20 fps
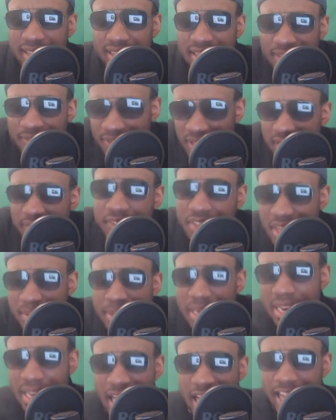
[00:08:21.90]
they've given
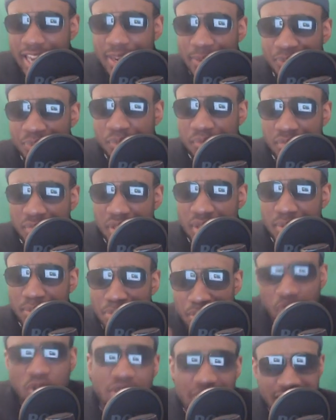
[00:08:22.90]
them a nine
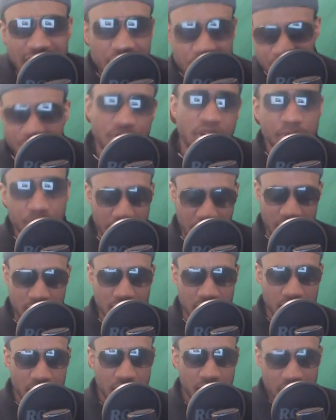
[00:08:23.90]
because they get
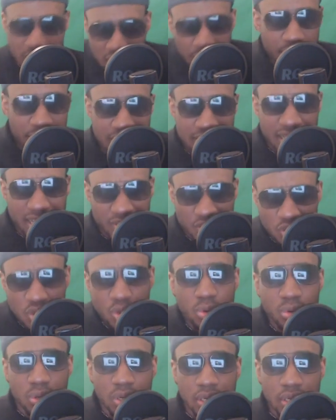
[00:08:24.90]
freebies. It's as simple as that.
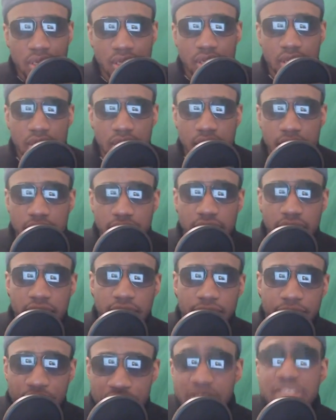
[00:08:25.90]
So
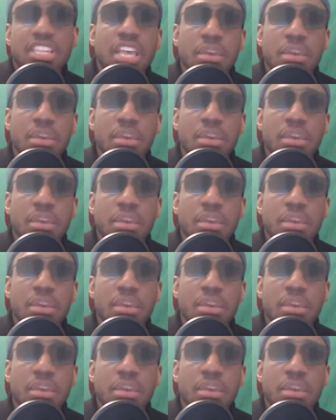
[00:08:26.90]
for this